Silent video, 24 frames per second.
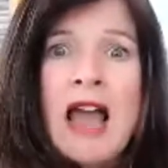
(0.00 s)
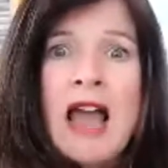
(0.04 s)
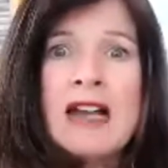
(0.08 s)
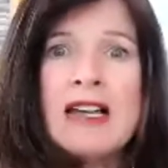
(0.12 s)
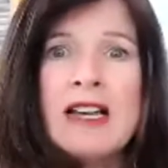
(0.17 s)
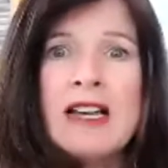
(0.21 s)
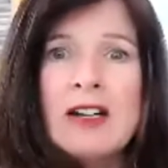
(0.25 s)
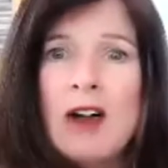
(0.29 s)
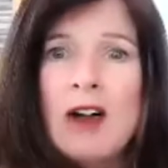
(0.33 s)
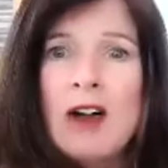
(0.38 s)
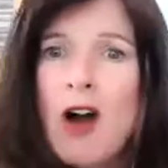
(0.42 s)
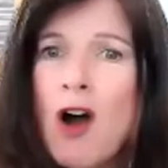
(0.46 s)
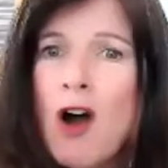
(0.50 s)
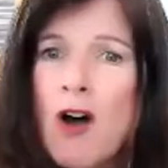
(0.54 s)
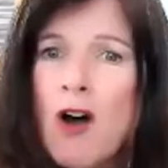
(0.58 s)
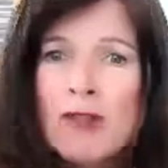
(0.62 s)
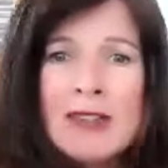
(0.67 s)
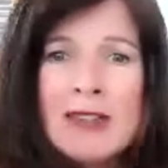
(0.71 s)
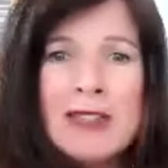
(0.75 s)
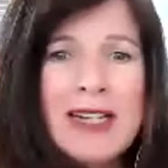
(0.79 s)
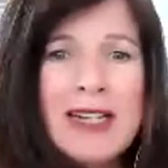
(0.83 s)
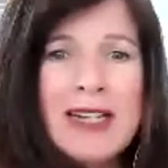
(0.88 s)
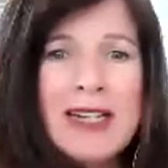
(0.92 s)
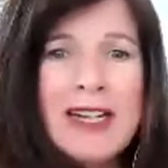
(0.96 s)
can
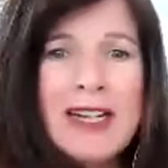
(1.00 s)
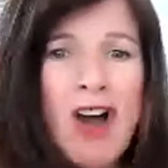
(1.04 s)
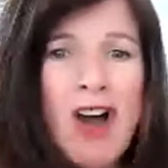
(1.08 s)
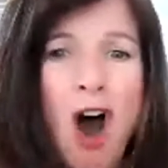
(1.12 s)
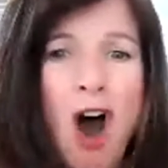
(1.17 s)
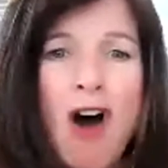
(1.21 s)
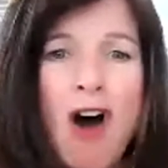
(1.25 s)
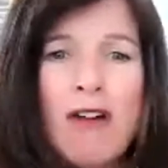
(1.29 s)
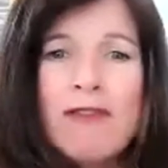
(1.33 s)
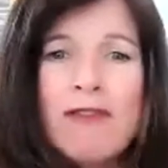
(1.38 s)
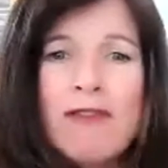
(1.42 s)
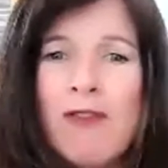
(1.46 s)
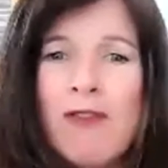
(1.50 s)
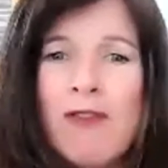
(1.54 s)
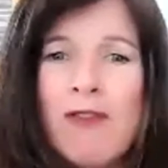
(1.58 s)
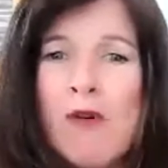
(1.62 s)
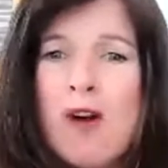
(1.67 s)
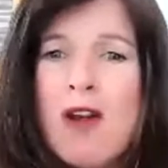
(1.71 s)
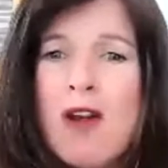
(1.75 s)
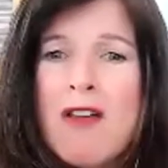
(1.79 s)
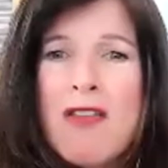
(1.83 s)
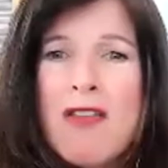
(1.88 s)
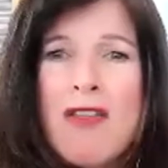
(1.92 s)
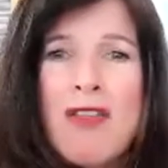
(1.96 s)
only call
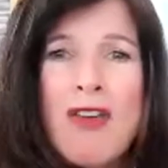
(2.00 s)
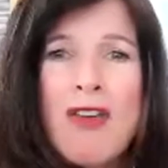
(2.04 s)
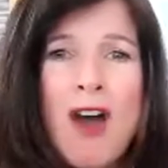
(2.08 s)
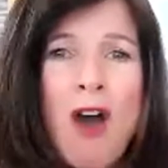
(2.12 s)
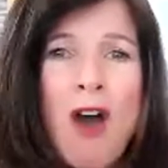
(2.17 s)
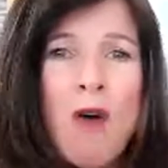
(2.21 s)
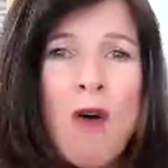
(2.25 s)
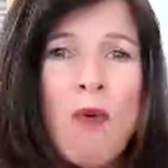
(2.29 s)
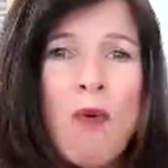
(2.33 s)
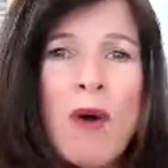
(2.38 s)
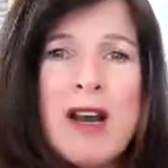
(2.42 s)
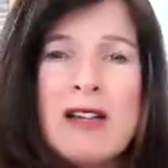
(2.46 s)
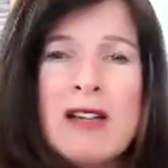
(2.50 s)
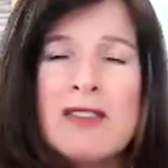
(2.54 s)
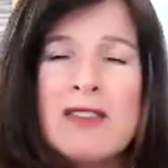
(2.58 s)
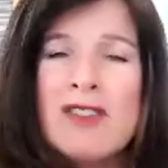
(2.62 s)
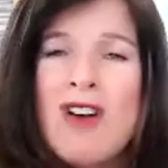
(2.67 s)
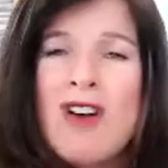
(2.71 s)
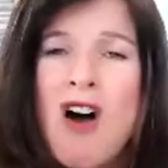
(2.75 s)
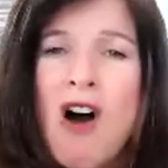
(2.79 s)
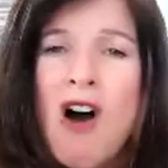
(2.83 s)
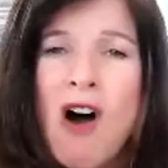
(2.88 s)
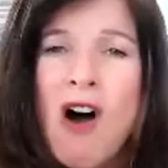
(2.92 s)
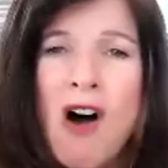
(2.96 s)
forth what is
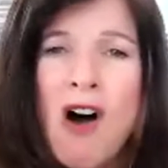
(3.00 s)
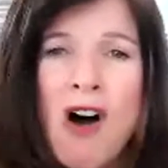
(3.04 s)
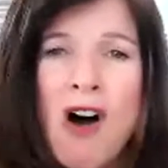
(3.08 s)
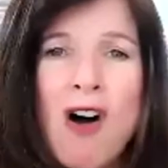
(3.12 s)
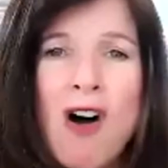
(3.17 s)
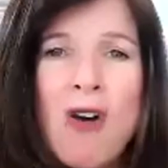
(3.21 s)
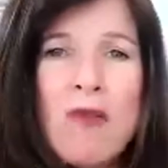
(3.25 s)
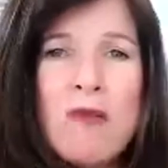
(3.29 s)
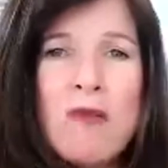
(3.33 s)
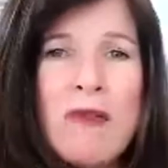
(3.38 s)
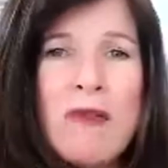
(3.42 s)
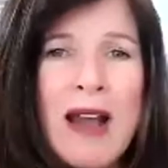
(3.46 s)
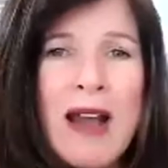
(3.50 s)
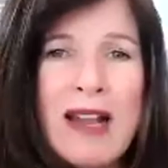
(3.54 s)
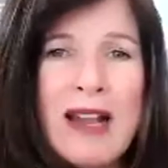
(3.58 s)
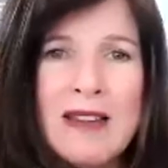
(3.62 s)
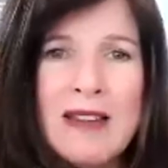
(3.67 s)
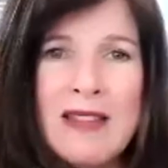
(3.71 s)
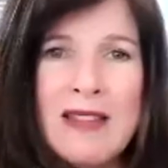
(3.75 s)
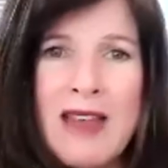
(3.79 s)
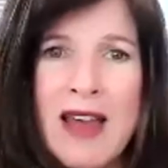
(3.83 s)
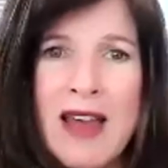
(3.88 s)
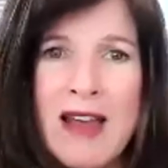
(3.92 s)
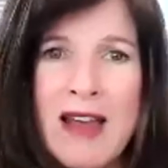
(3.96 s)
already
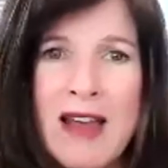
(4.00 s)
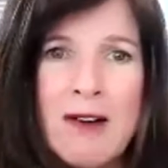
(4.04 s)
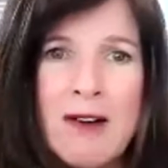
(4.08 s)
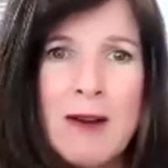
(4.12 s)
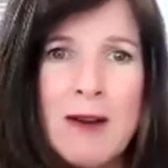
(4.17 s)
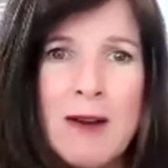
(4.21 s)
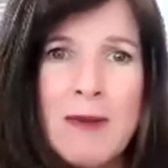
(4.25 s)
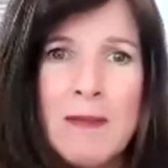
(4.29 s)
there.